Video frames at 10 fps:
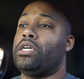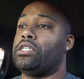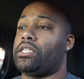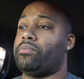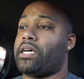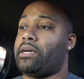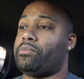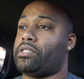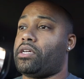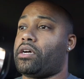
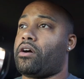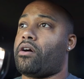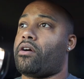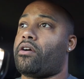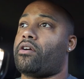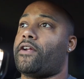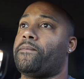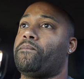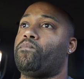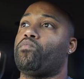Sometimes the car,
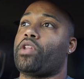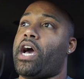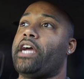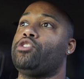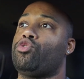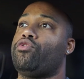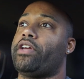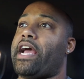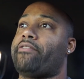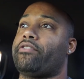I drove
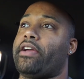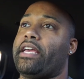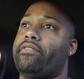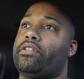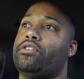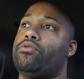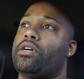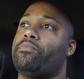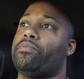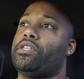it after I gave it a
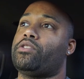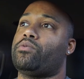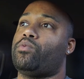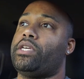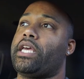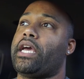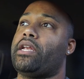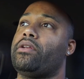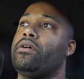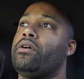tune-up this
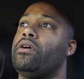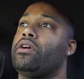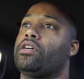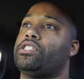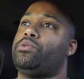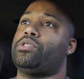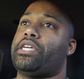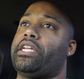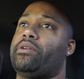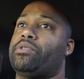weekend because she was
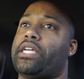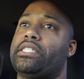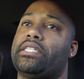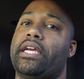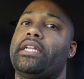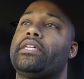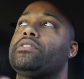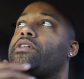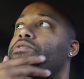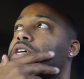saying it was hesitating and
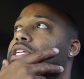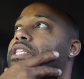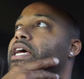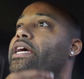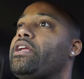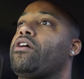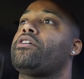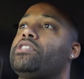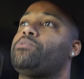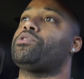stuff, so I did that, and the car
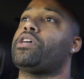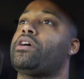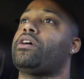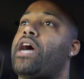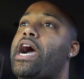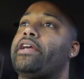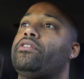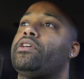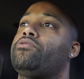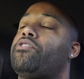seems to
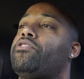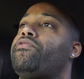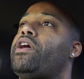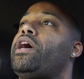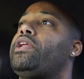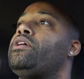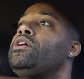idle and run fine.